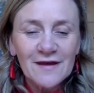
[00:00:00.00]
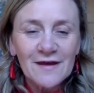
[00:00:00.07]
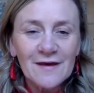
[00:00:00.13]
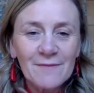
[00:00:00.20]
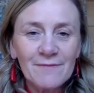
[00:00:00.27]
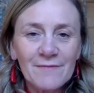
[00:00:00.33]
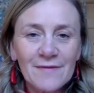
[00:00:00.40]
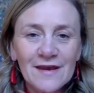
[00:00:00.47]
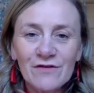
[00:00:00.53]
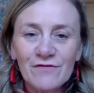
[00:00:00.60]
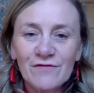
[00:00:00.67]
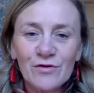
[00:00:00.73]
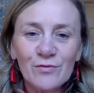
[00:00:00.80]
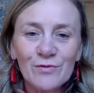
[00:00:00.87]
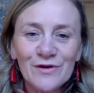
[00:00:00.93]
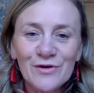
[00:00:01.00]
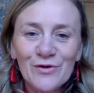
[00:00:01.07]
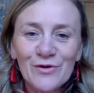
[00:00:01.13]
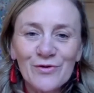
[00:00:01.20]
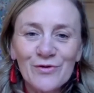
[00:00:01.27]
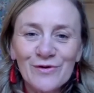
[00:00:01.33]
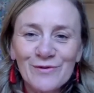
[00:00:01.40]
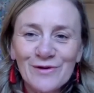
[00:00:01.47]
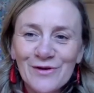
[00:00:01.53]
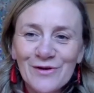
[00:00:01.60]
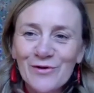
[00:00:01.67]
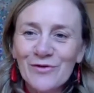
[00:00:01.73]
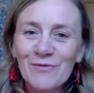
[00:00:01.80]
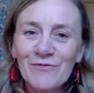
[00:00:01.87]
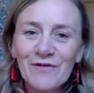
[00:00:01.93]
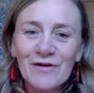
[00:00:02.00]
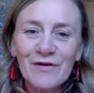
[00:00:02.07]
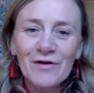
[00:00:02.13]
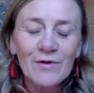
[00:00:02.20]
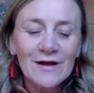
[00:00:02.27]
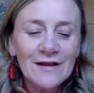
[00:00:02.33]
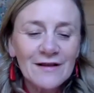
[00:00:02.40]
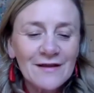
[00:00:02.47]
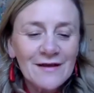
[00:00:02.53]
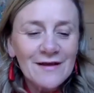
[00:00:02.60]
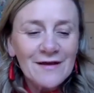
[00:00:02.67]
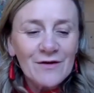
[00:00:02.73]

Many of you will know them very well.